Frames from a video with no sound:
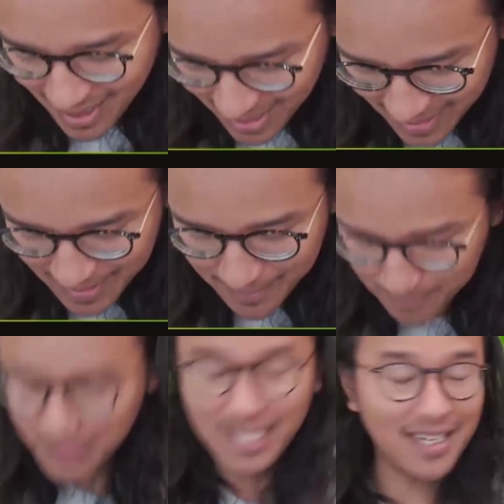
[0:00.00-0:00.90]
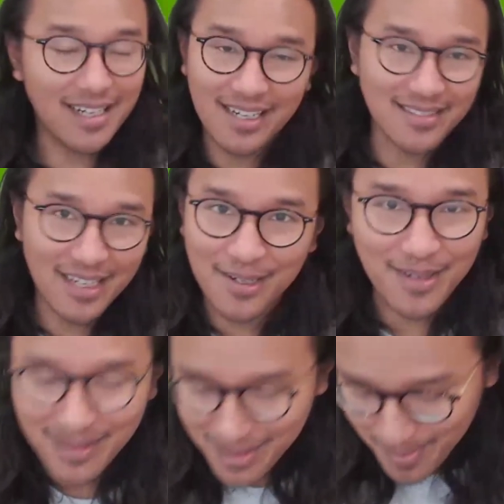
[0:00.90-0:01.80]
on, which again, I know
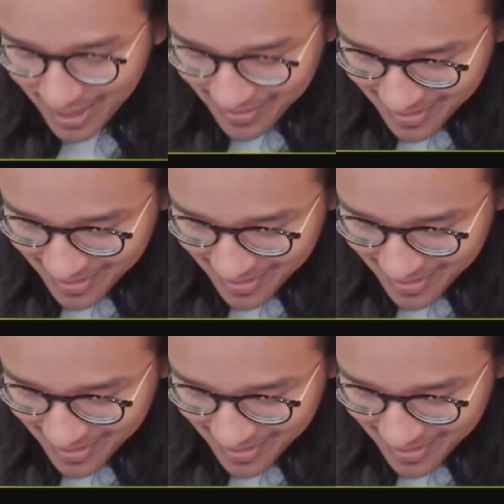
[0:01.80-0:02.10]
nothing about.